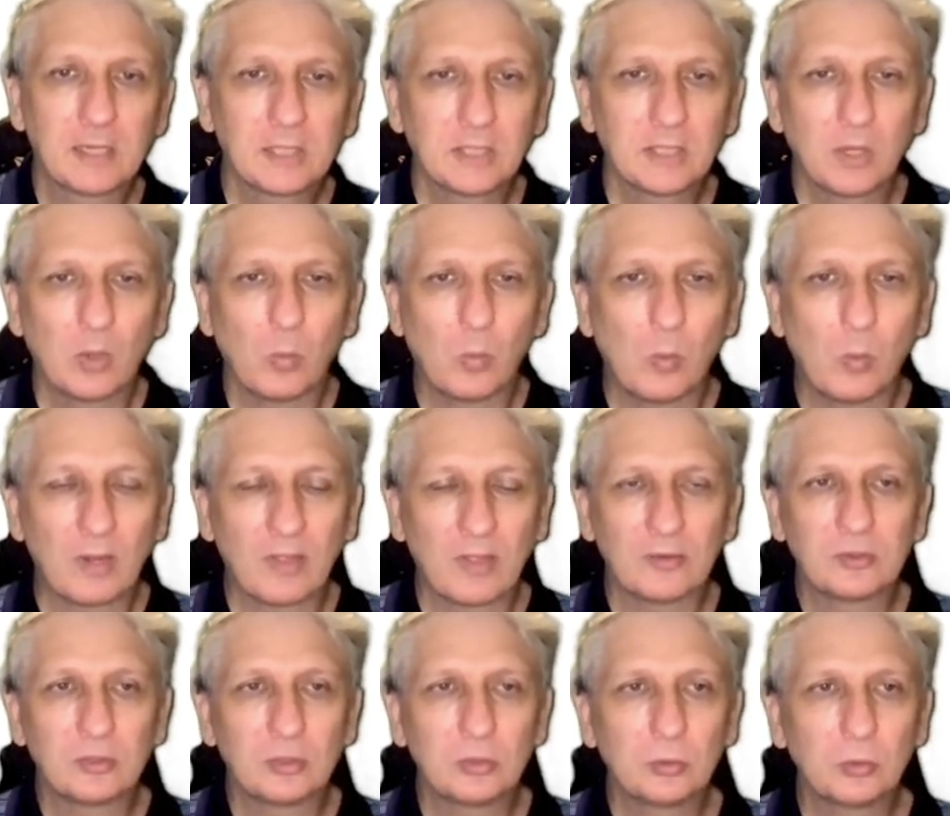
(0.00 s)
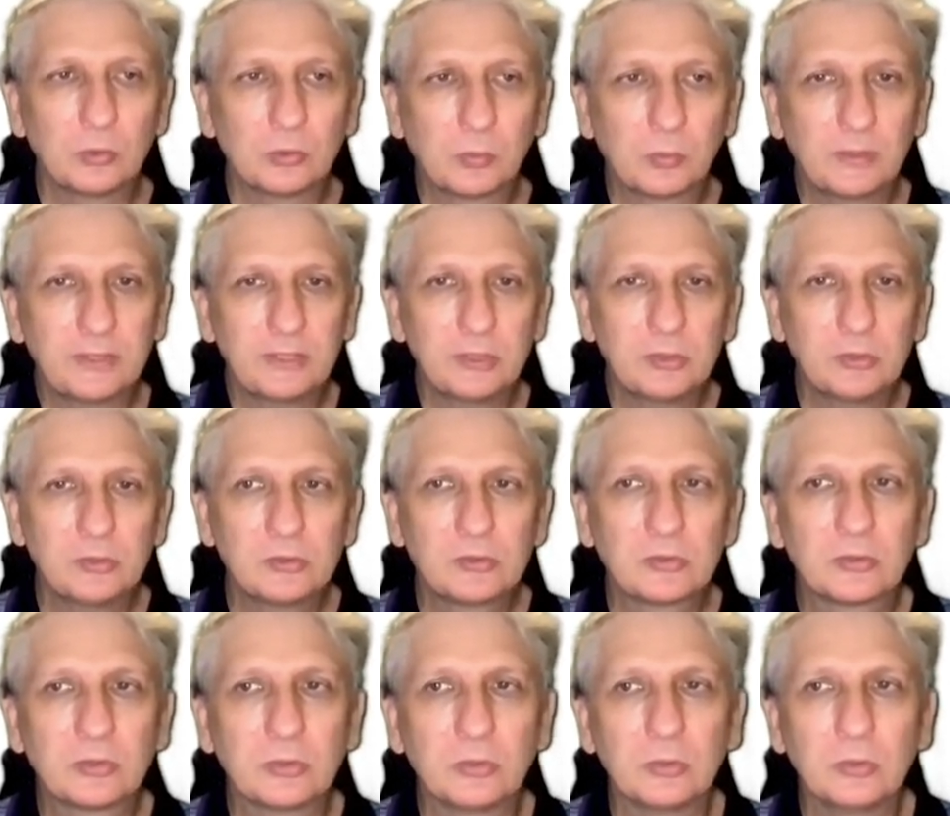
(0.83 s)
One of the tools we use
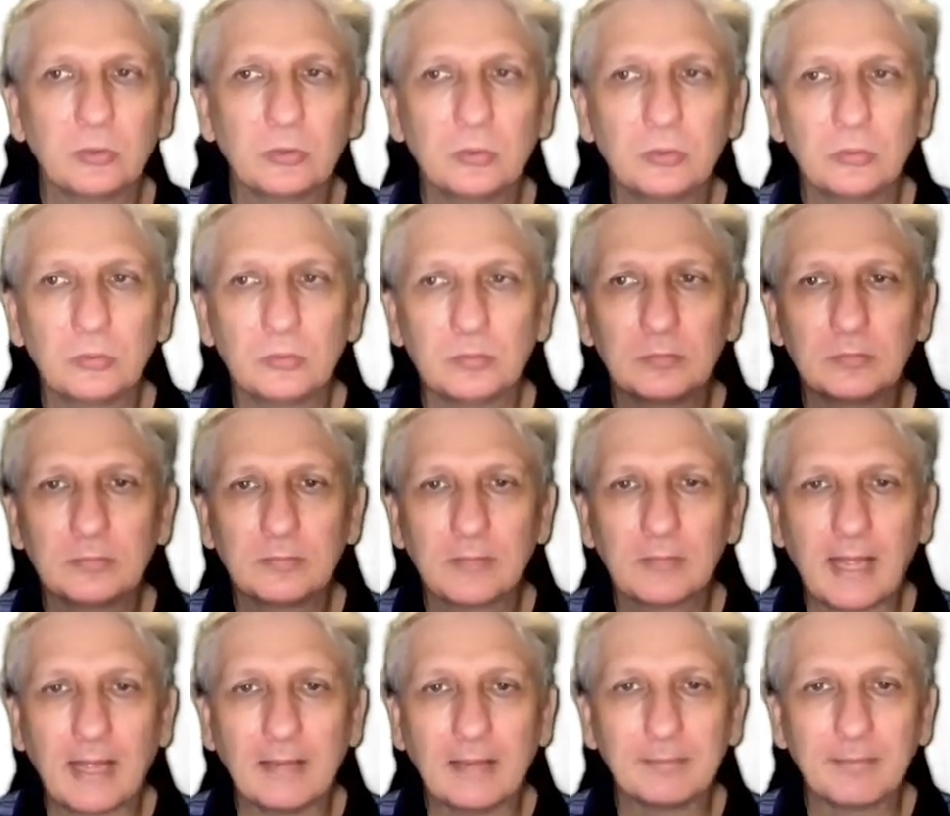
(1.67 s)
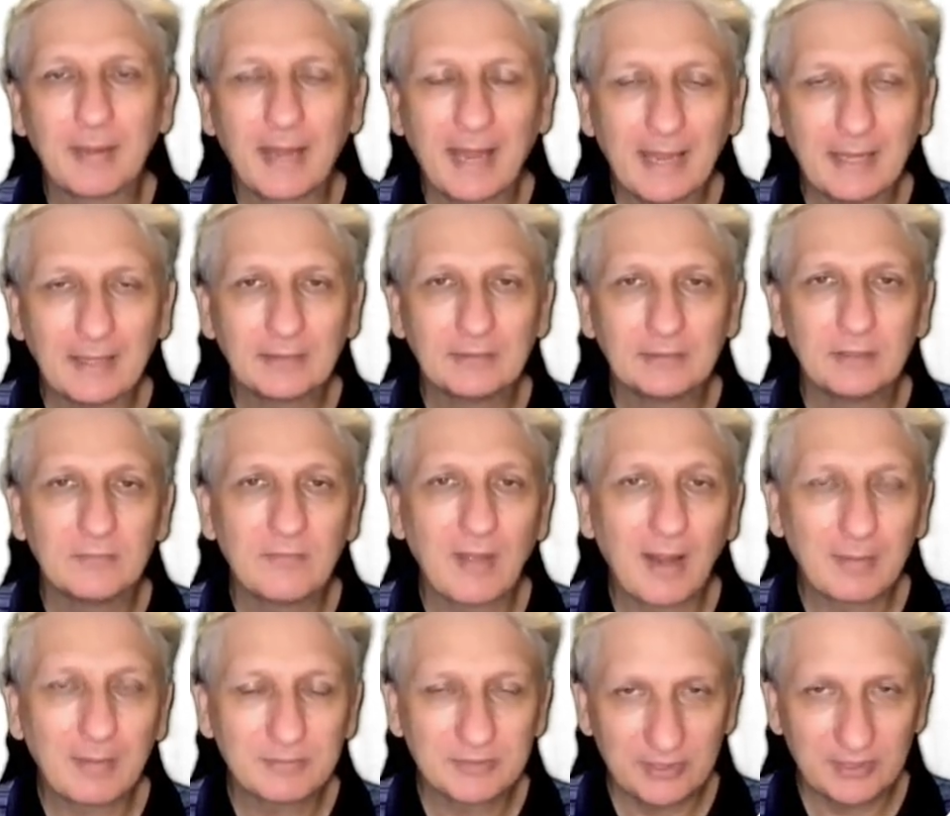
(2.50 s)
to unpack and
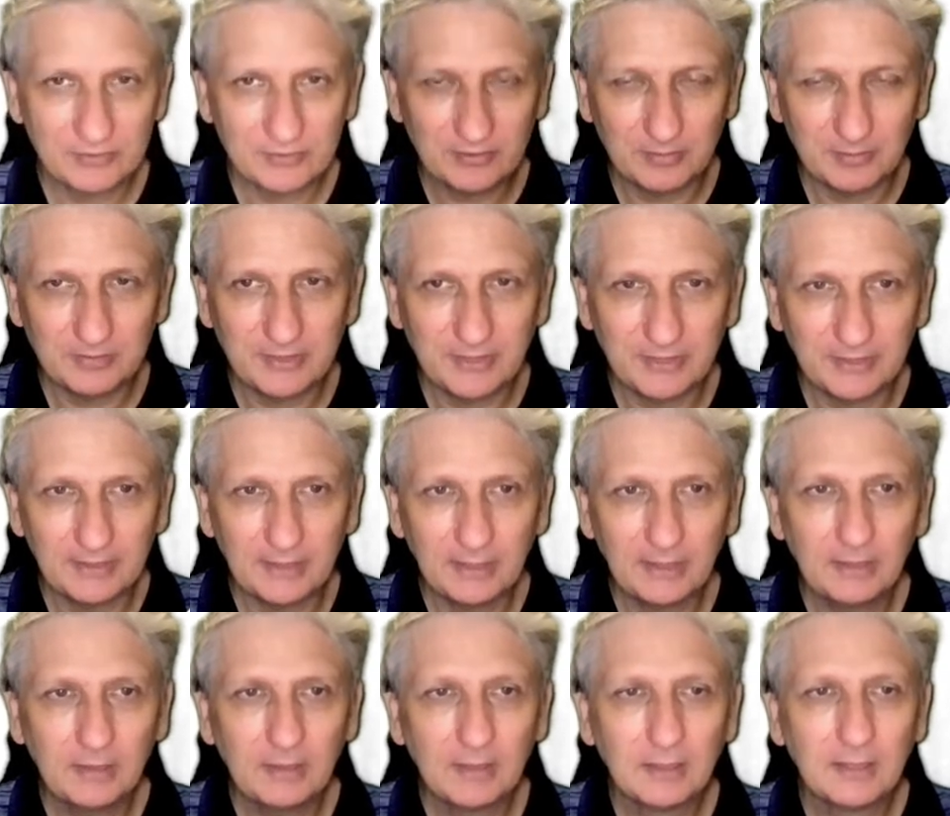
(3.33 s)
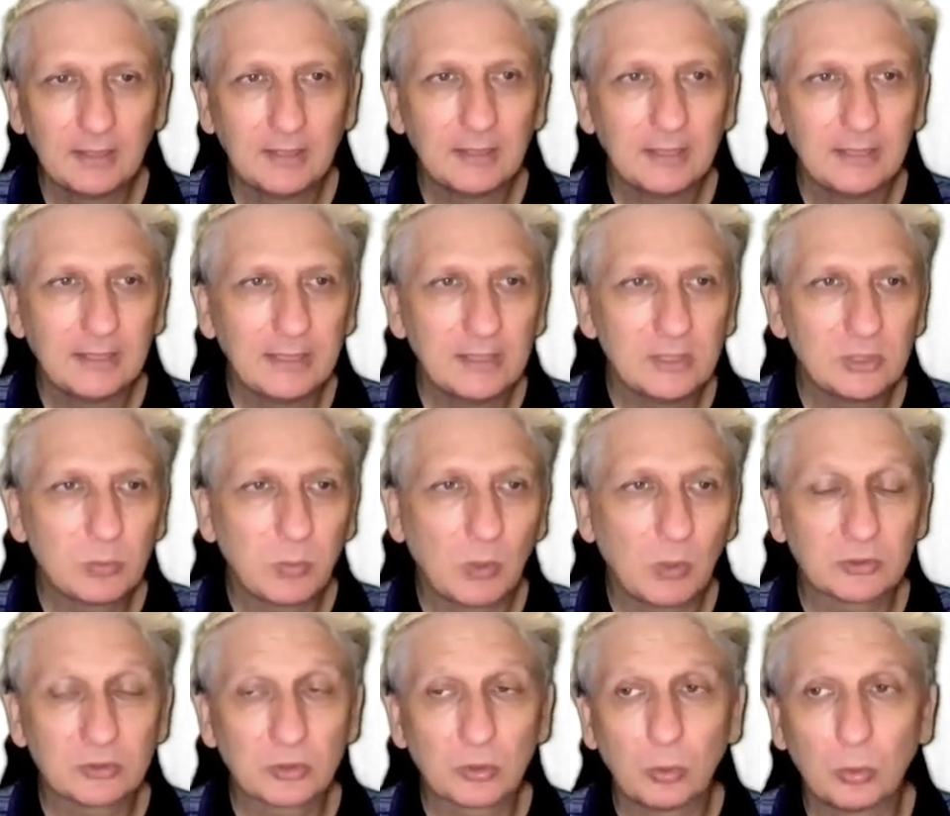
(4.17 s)
develop systems thinking is
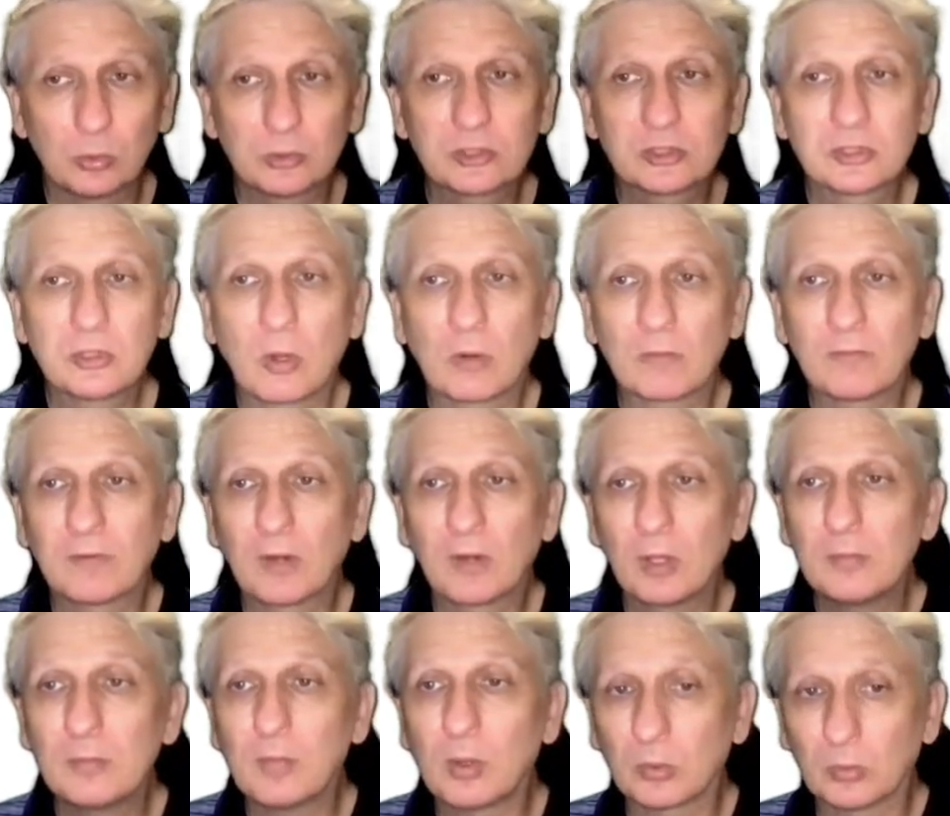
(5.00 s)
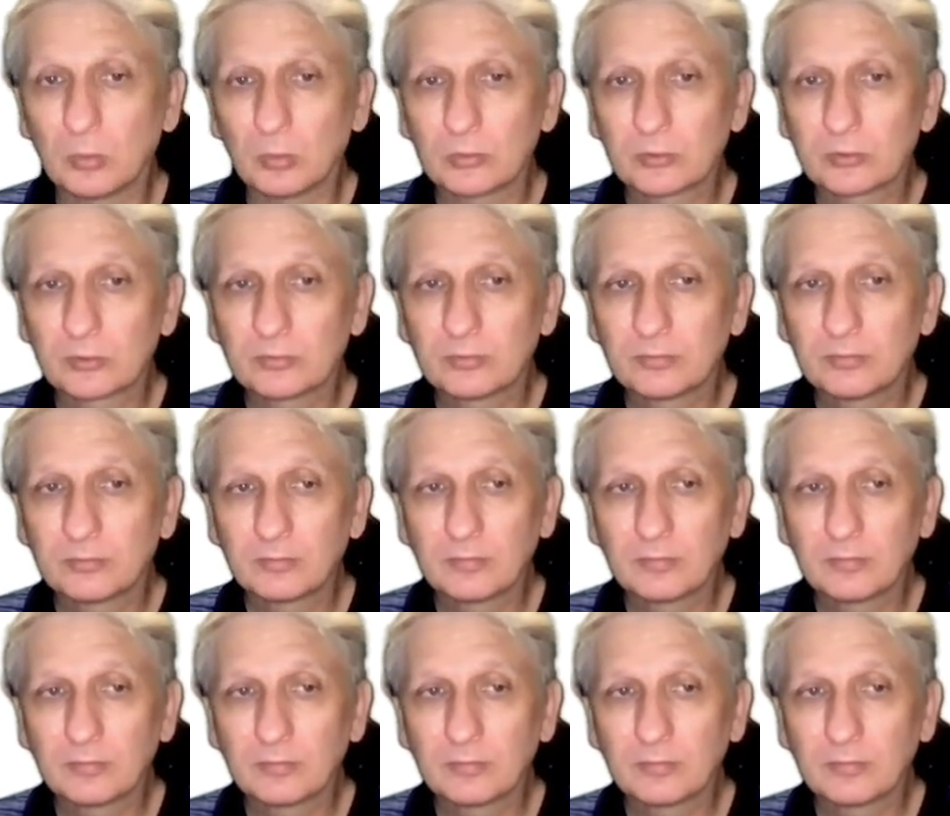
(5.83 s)
what's called stock flow models.